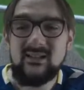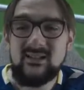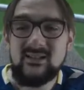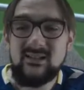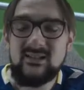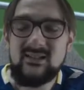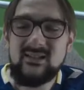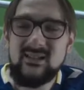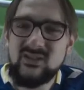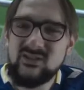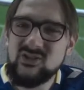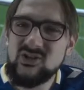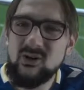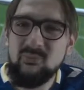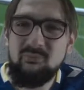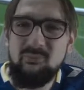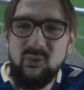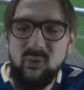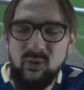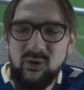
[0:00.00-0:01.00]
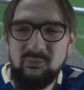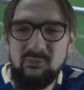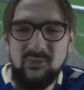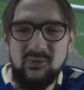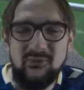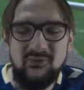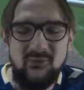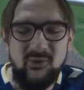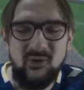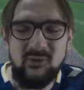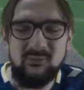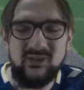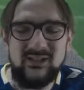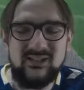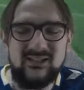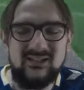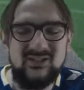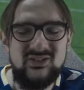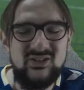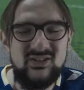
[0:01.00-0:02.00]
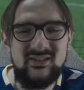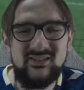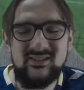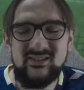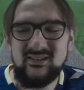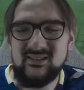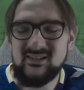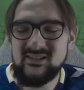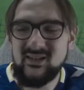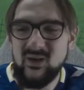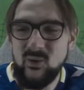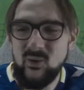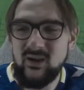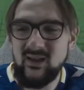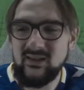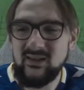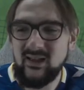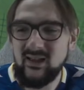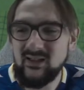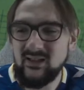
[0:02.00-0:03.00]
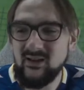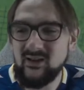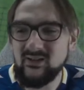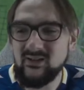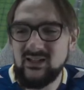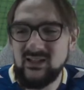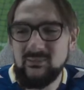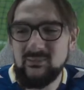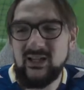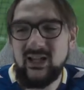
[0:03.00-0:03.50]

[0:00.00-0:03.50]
such a poor performance, just so unlike our team.